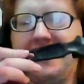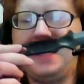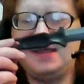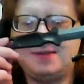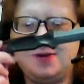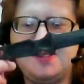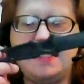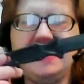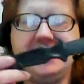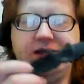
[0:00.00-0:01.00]
As opposed to
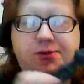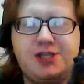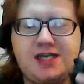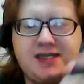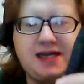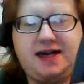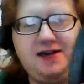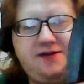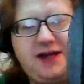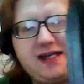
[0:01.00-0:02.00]
this, which has a
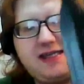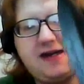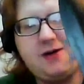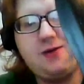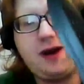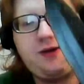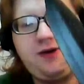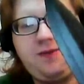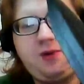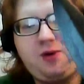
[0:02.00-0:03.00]
kind of, like I said, a
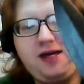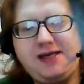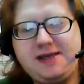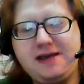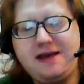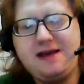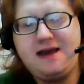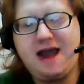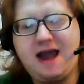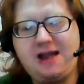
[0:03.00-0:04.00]
rounded point,
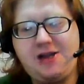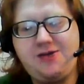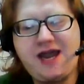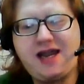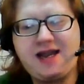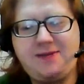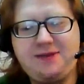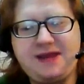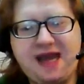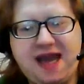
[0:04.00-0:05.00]
and you can't cut
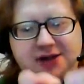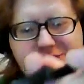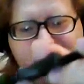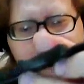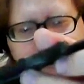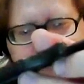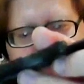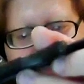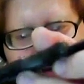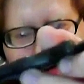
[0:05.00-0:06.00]
with the edge
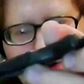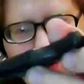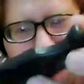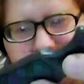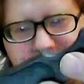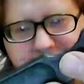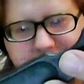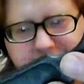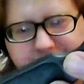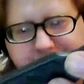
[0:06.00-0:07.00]
at all.
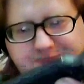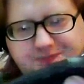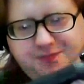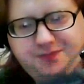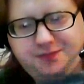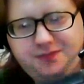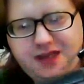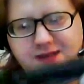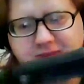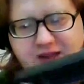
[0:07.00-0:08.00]
So
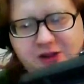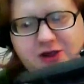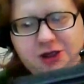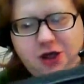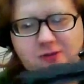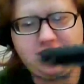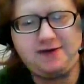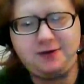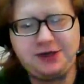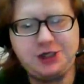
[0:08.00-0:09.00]
it may look sharp, but
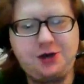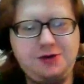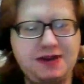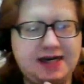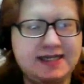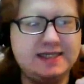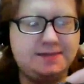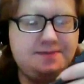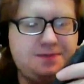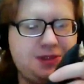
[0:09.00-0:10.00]
I've already shown you that it
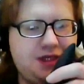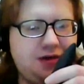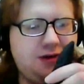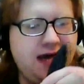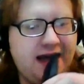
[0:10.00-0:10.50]
isn't. So